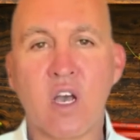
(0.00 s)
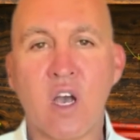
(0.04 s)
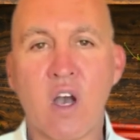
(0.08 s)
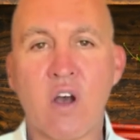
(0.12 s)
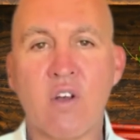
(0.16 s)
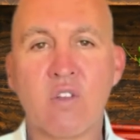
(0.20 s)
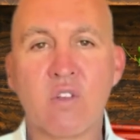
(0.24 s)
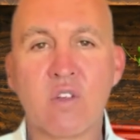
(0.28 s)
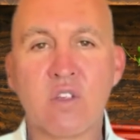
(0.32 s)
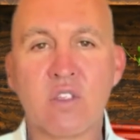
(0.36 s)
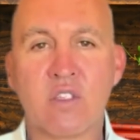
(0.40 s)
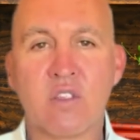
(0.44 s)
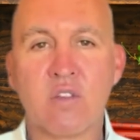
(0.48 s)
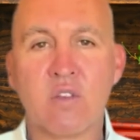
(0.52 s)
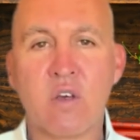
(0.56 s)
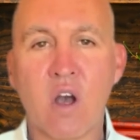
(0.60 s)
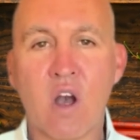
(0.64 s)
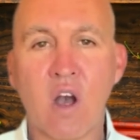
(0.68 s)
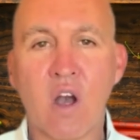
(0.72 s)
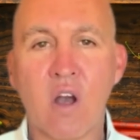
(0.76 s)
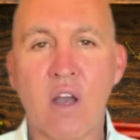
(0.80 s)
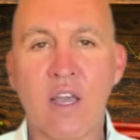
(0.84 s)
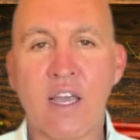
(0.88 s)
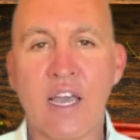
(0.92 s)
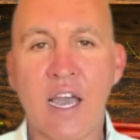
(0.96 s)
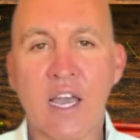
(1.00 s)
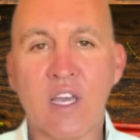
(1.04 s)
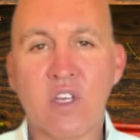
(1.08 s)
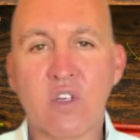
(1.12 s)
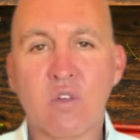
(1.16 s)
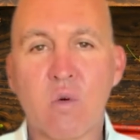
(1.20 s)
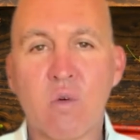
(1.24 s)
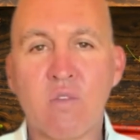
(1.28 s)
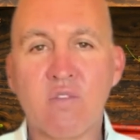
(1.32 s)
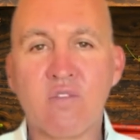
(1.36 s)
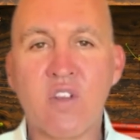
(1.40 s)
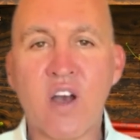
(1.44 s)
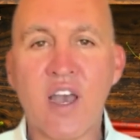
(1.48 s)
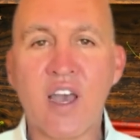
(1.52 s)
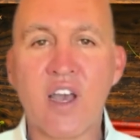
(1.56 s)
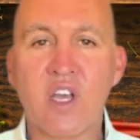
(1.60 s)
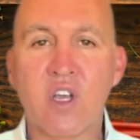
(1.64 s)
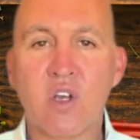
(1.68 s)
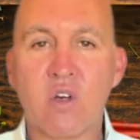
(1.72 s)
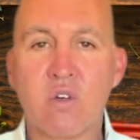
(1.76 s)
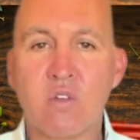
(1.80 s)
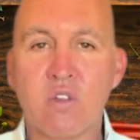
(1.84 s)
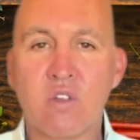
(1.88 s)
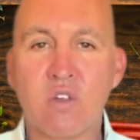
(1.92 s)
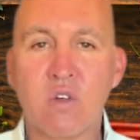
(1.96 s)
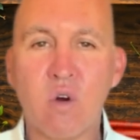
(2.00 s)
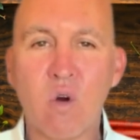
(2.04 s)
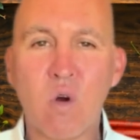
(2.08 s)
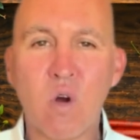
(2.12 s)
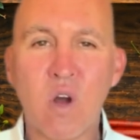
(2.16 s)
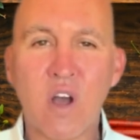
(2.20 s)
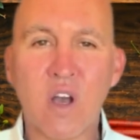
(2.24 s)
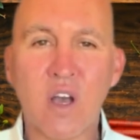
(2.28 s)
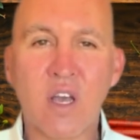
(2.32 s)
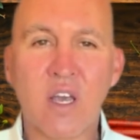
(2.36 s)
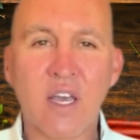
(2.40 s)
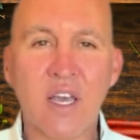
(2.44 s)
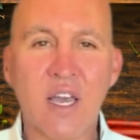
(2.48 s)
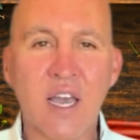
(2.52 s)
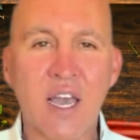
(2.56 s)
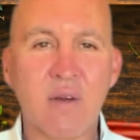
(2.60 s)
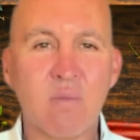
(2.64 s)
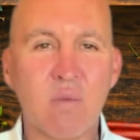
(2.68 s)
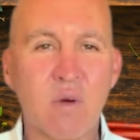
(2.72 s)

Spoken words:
Others are an actual FICO score. And